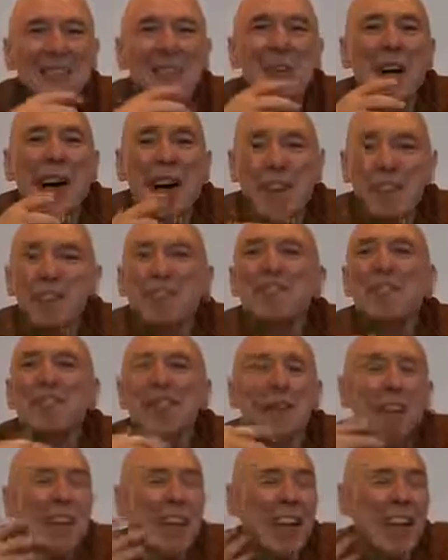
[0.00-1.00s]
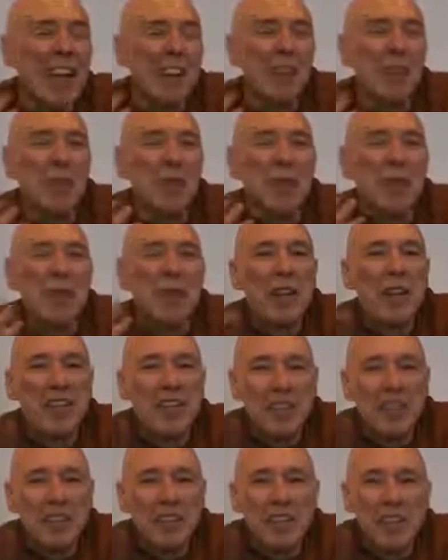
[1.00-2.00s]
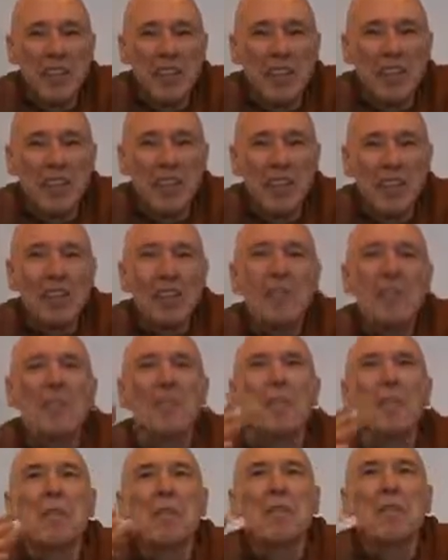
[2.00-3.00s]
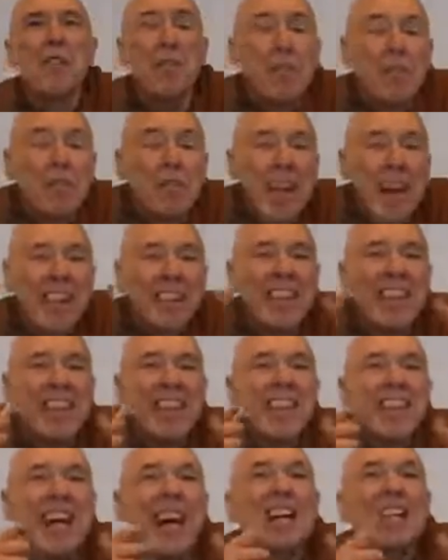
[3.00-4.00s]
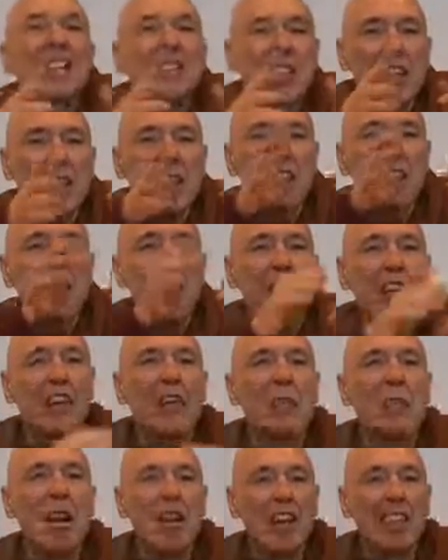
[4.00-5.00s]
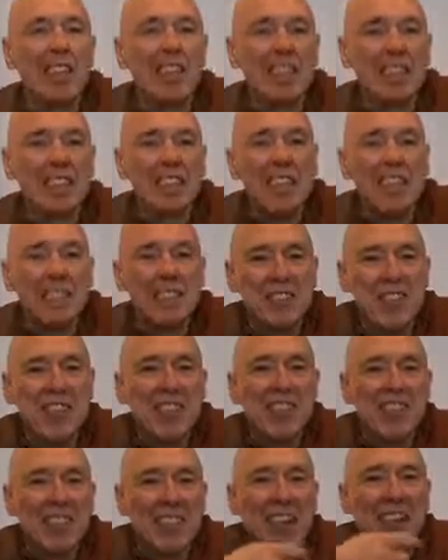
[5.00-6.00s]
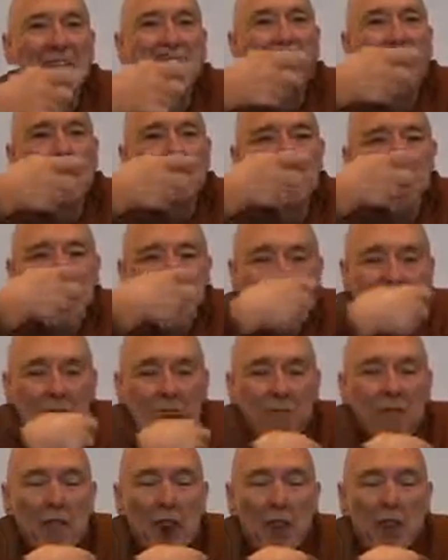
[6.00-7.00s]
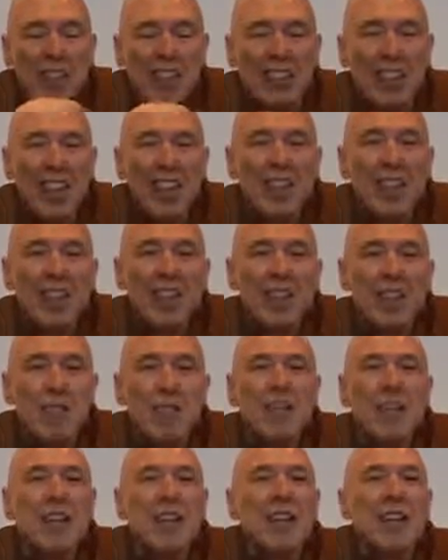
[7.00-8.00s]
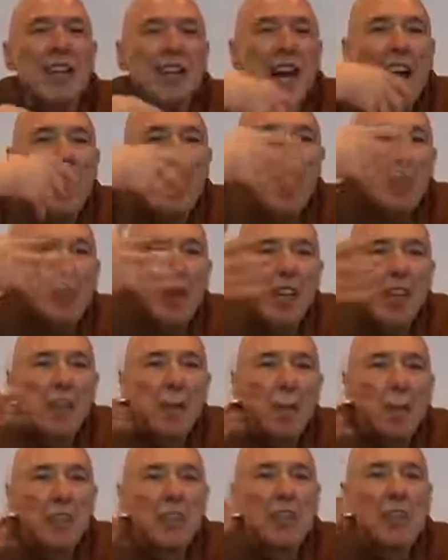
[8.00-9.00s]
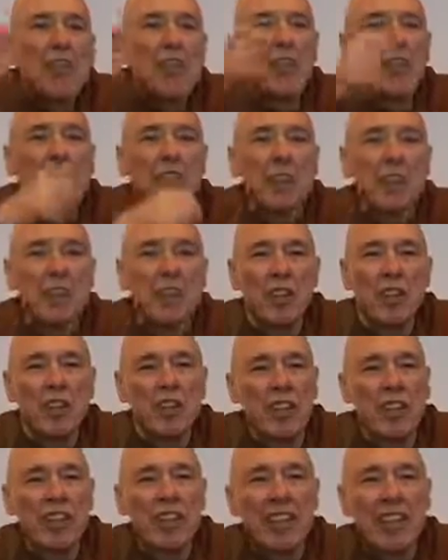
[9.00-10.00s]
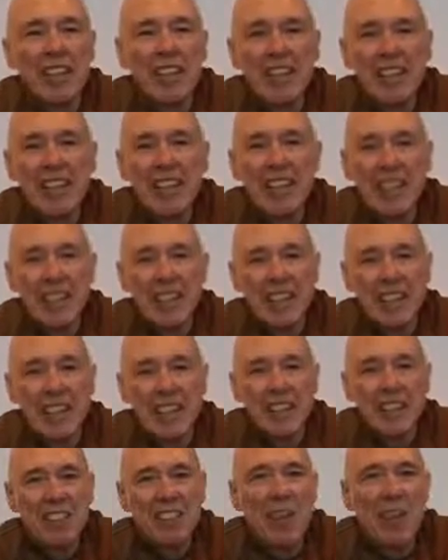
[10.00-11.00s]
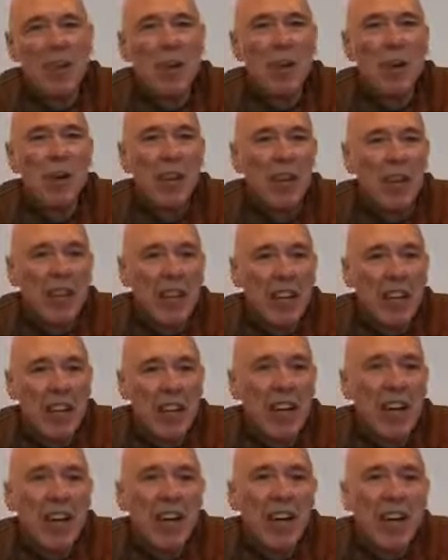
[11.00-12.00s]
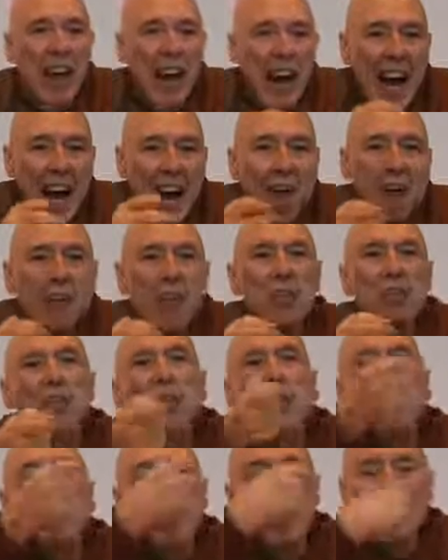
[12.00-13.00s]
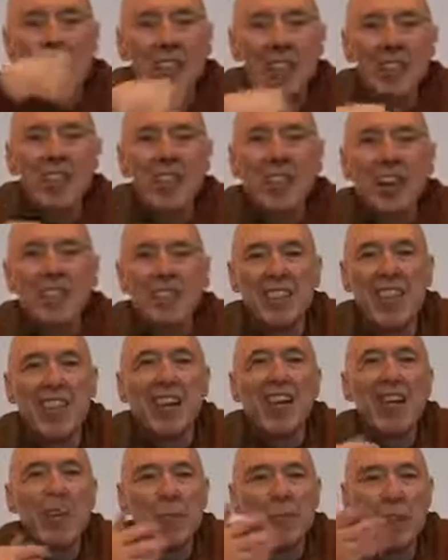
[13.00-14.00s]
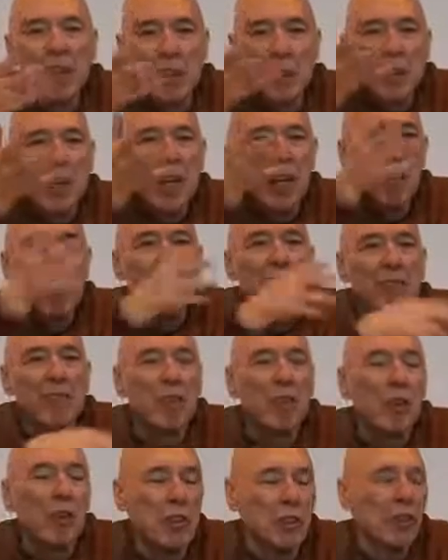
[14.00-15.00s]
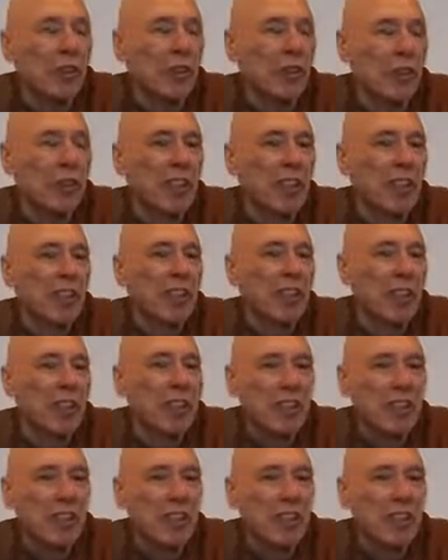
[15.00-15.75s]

have something to deflect the attention of the other monks, so that instead of being focused on him, everybody will turn to the critic and stop wondering, how could you be criticizing him when you have these faults of your own?